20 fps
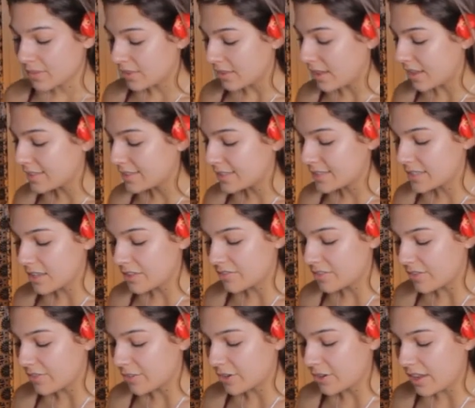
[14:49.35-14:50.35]
Lots of
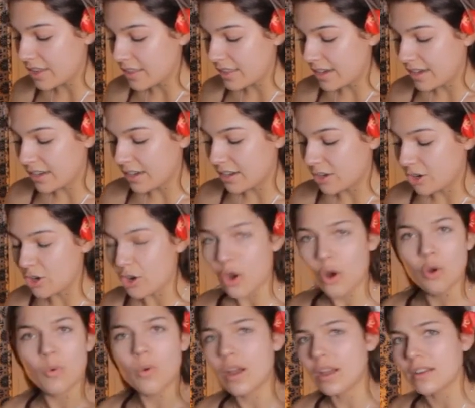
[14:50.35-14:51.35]
self-love. You're not letting
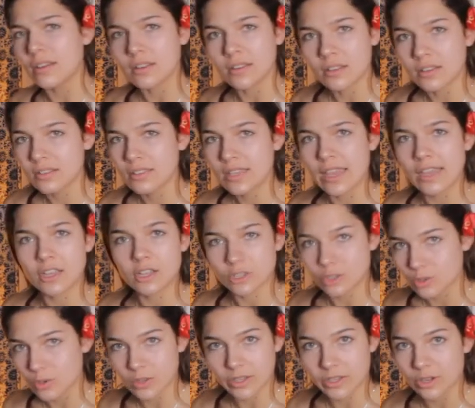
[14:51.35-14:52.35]
no one take
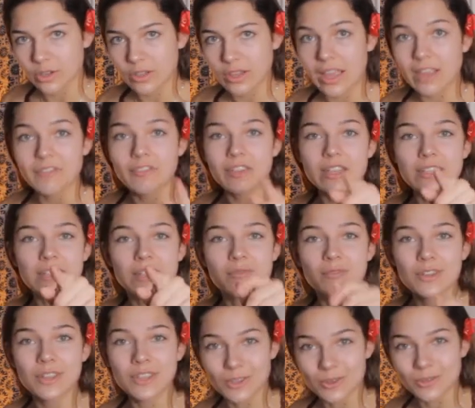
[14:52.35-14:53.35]
control of your life except
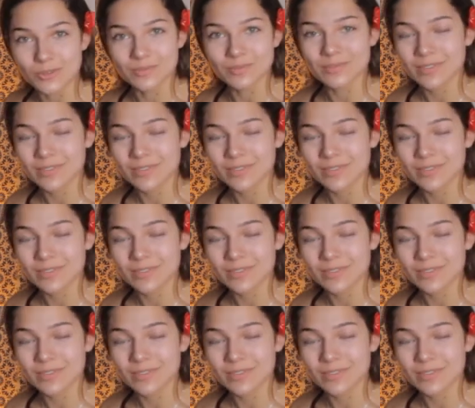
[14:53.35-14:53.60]
for you.